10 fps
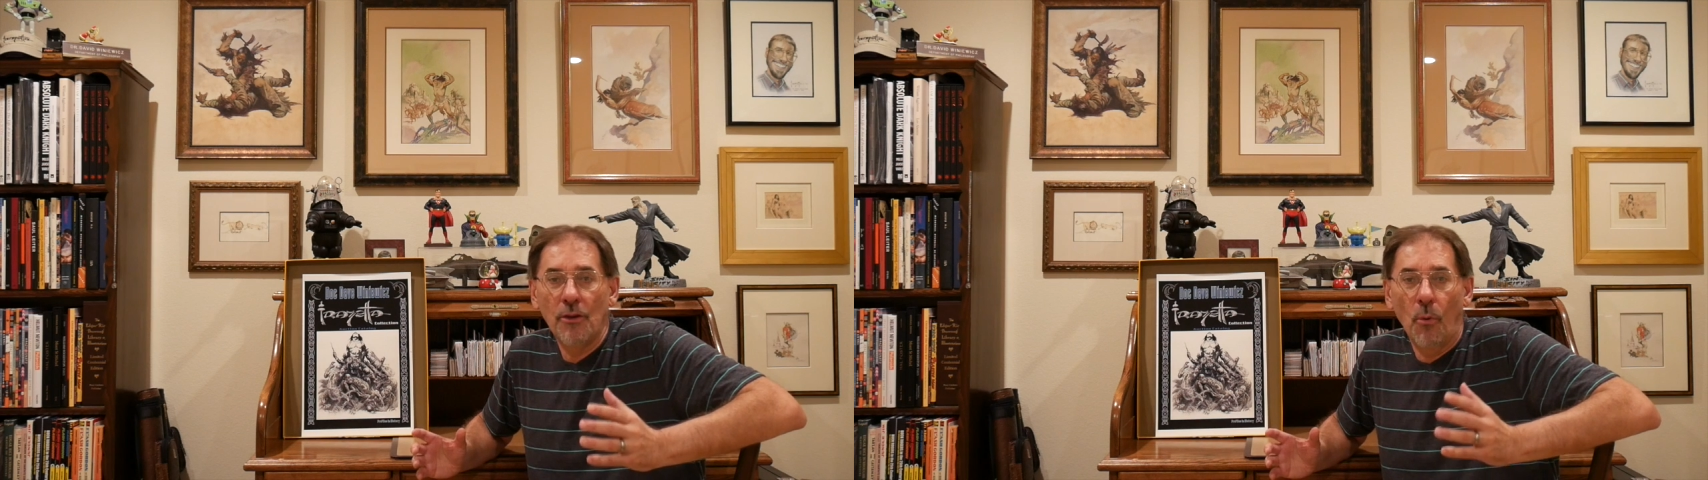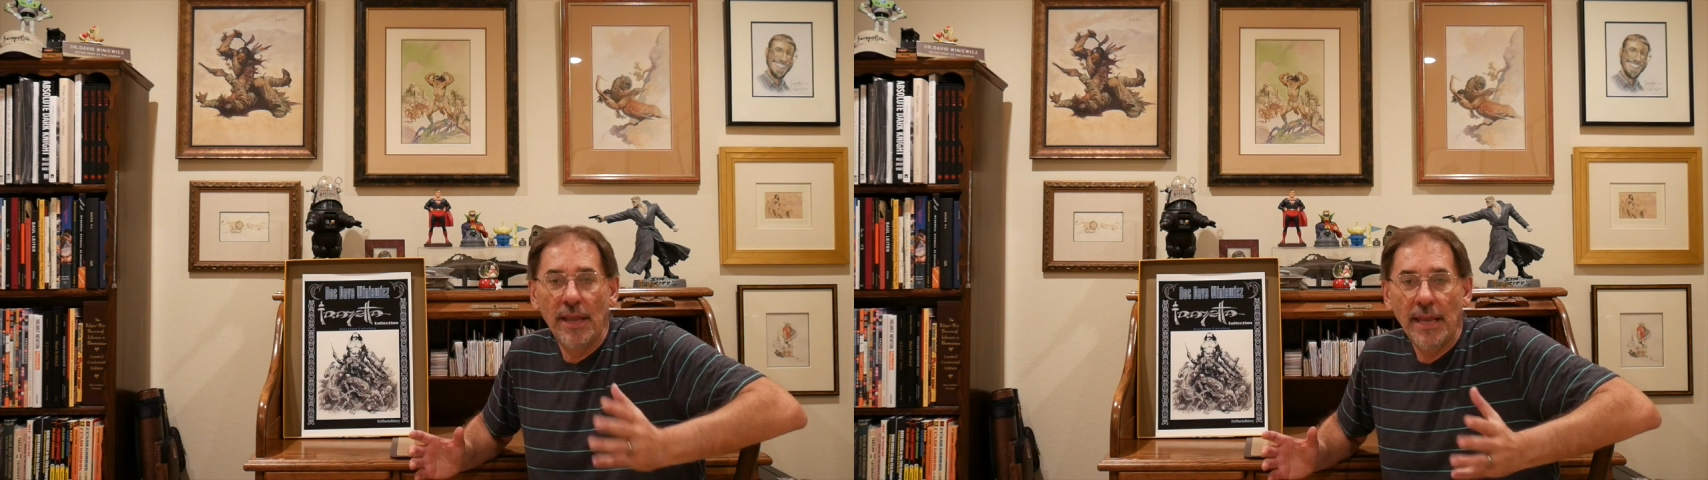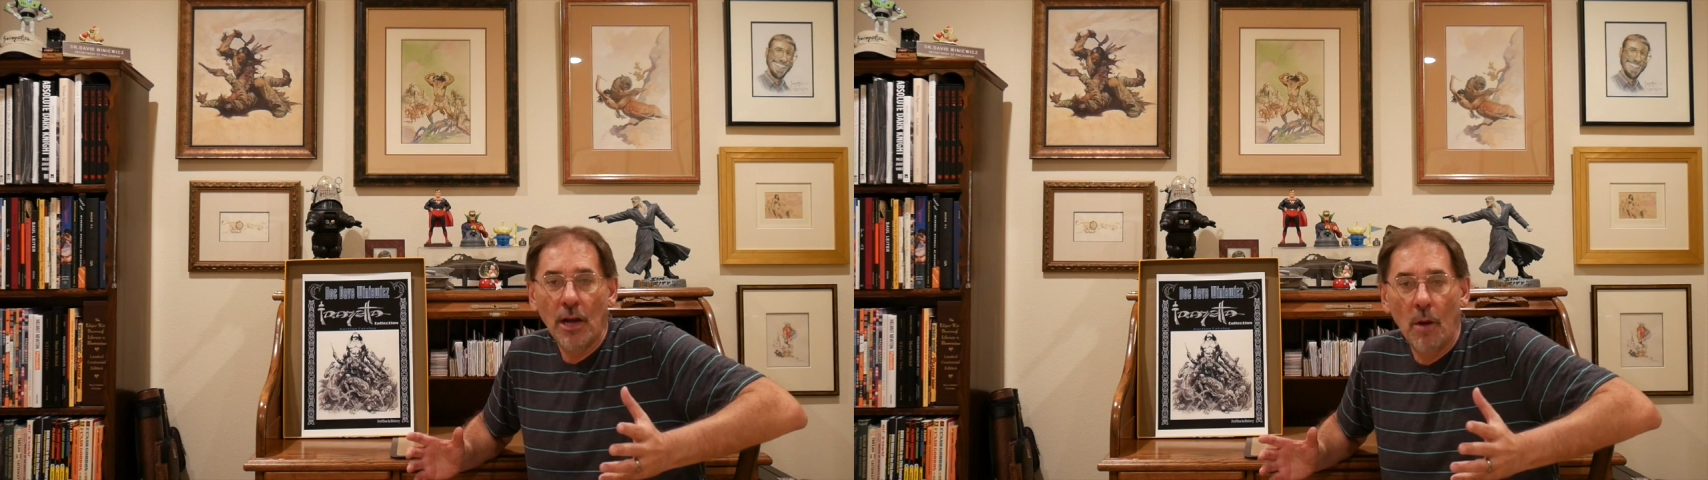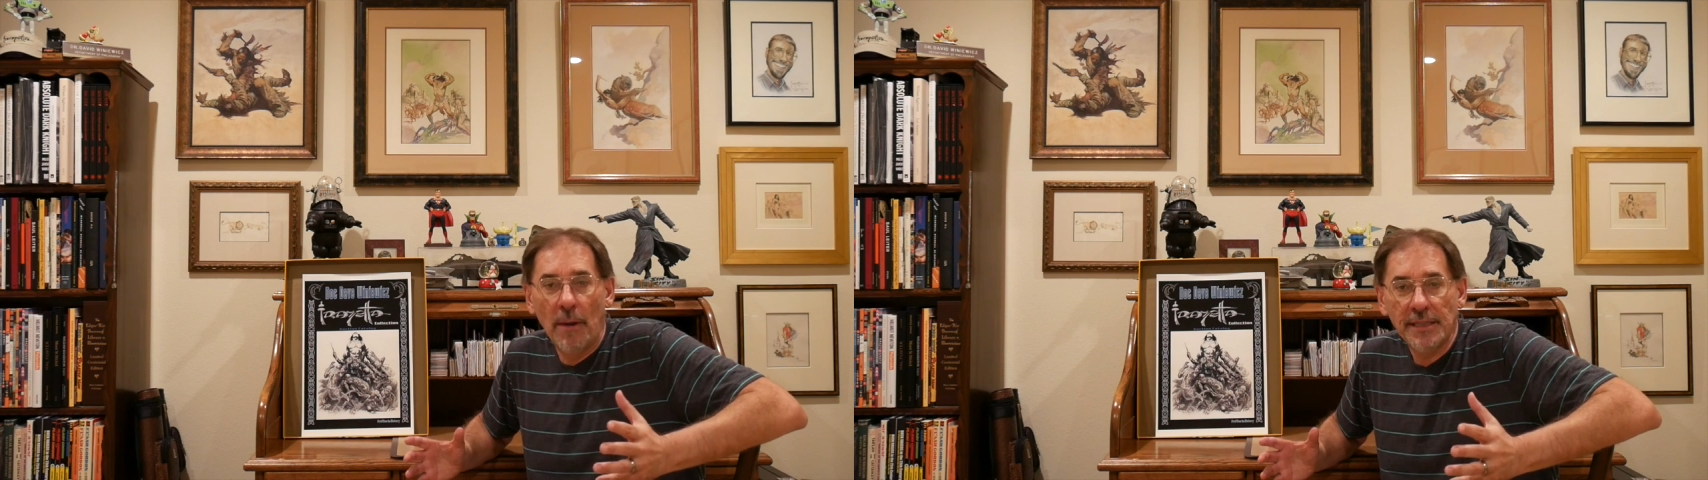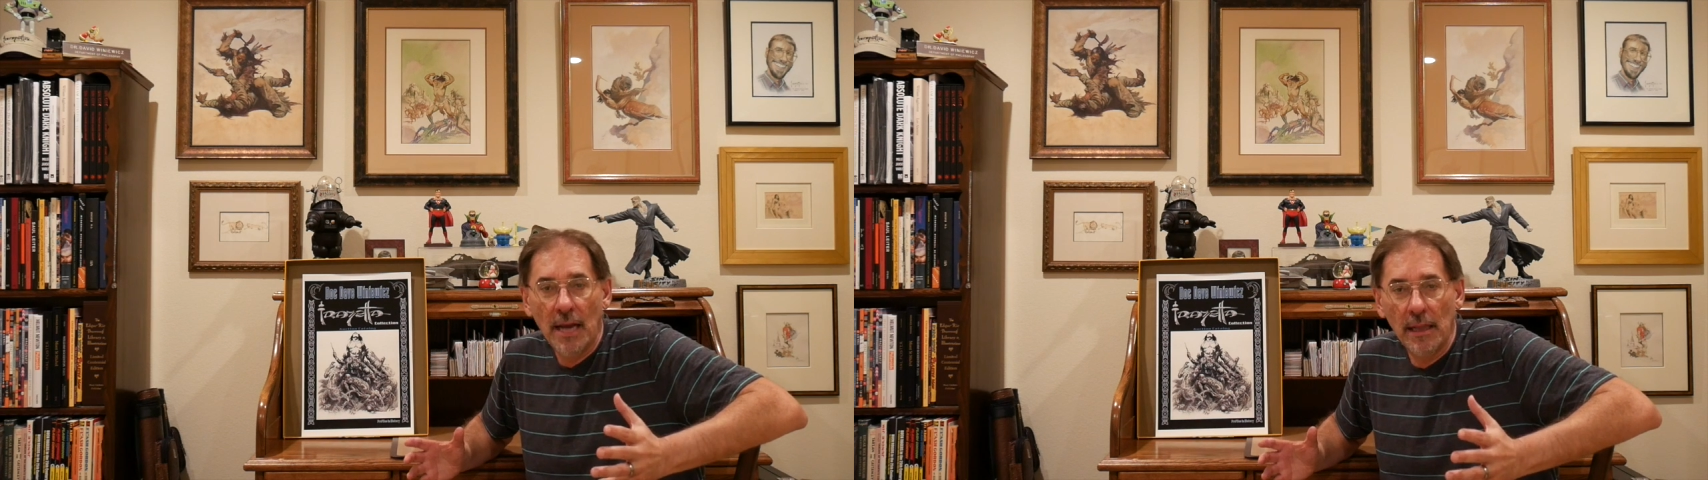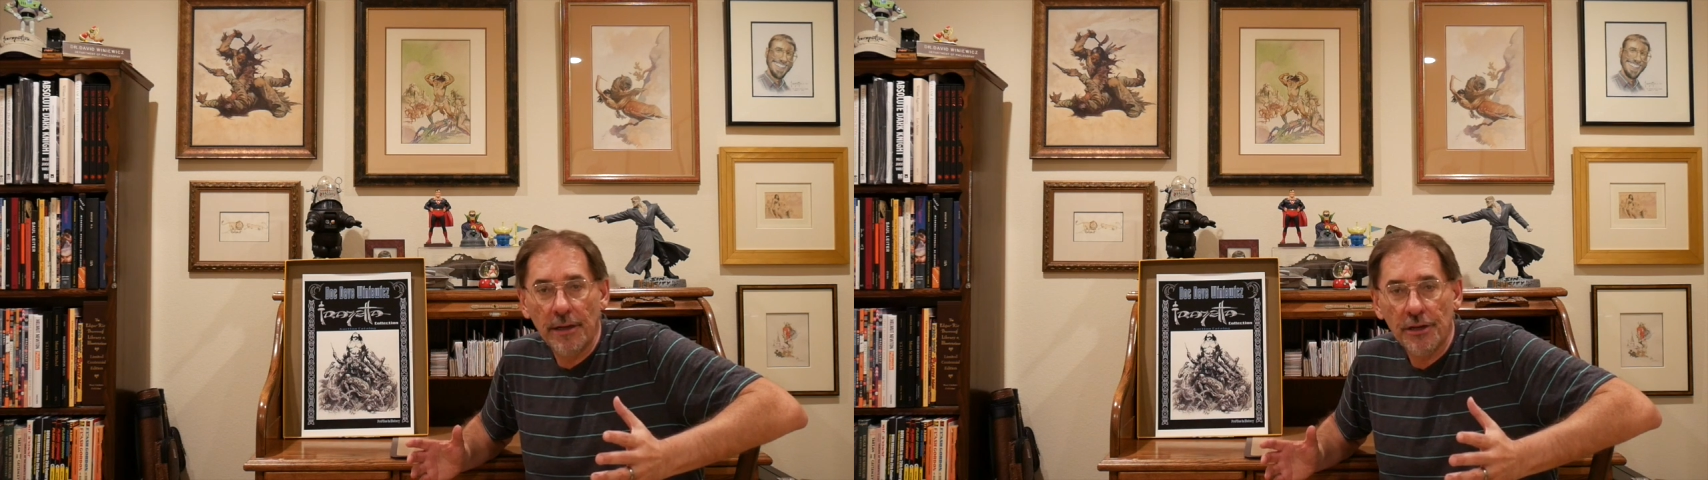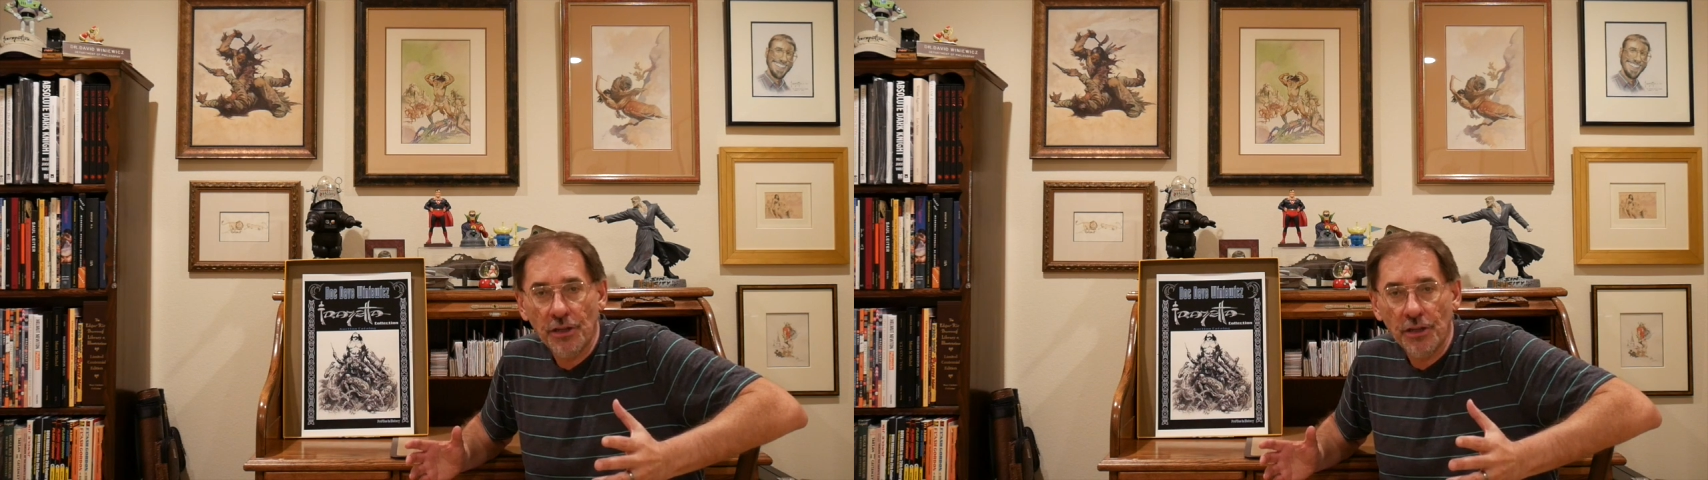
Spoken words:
the way they go about telling their